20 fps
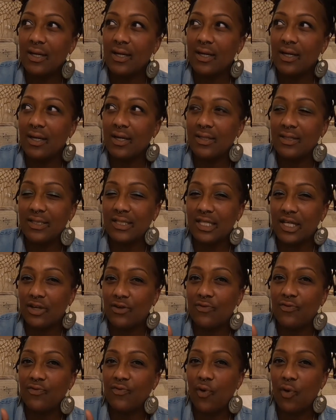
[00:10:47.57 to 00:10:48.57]
until
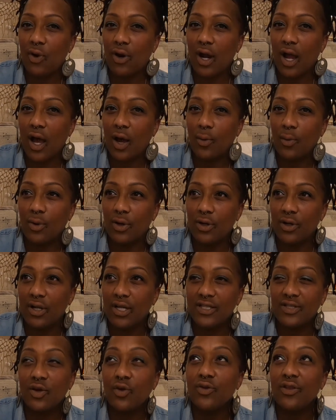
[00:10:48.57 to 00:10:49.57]
4 hours.
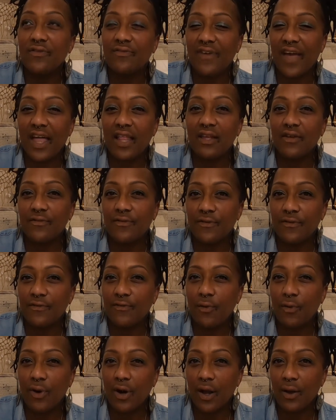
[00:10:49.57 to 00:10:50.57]
It's only valid for
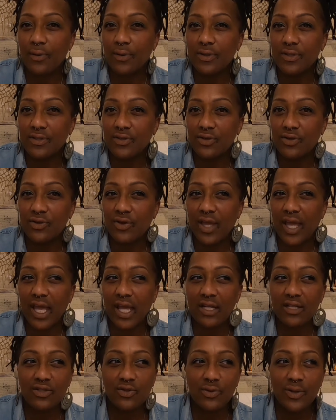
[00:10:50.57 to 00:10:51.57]
4 hours. So you
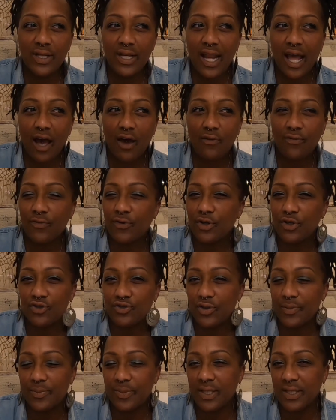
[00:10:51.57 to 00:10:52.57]
can't do it now for a
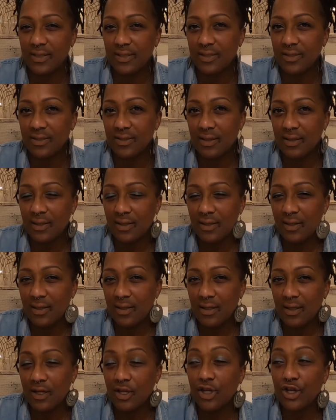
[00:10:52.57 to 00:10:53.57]
trip that's
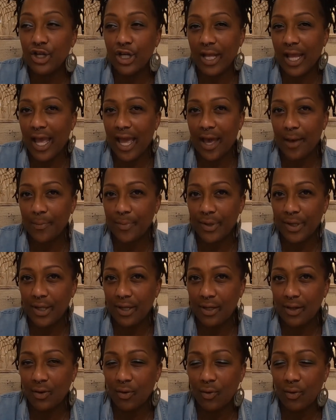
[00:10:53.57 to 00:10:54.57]
gonna
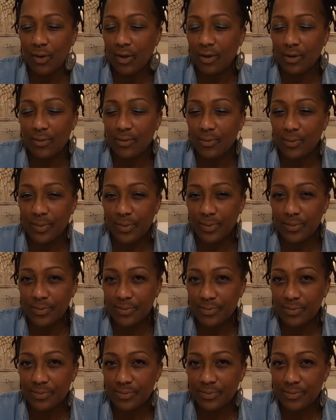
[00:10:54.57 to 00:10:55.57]
happen, or
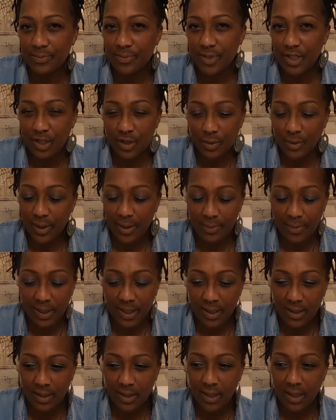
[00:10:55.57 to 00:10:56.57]
you know what I mean.
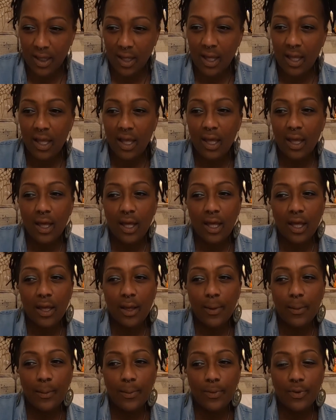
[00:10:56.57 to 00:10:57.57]

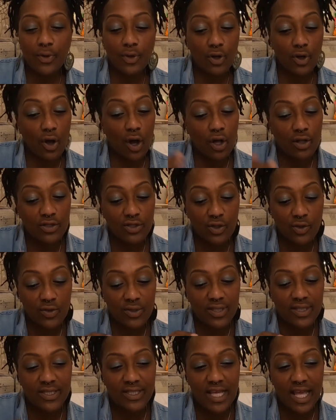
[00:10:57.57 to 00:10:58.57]
You can also
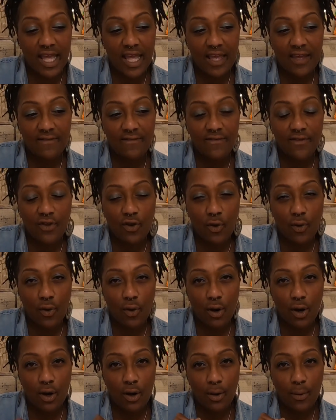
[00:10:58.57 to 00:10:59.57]
save
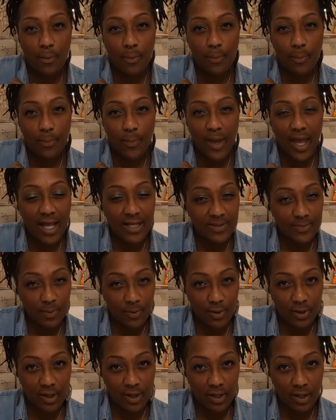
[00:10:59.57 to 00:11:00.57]
your
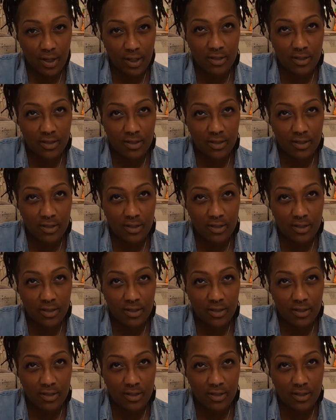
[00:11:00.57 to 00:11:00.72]
passport, a